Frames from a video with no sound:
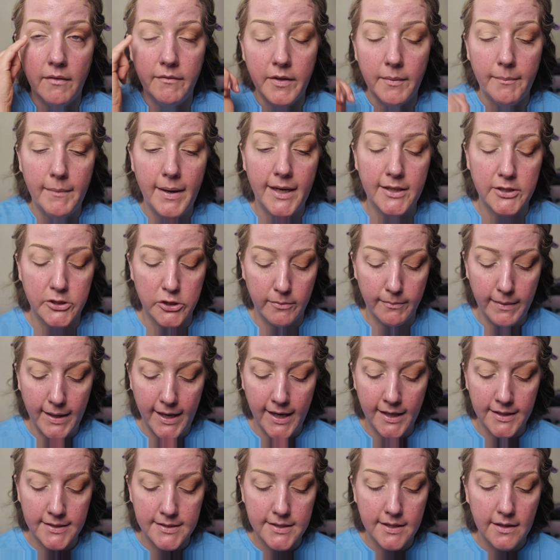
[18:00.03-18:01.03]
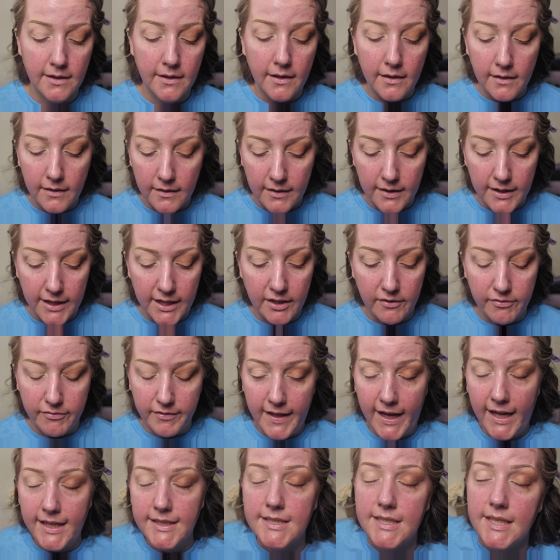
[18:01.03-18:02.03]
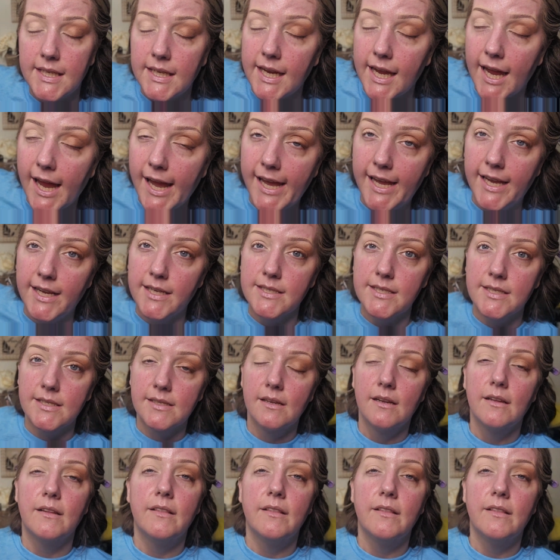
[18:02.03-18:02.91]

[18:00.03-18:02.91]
the Master Mattes. If that's the case,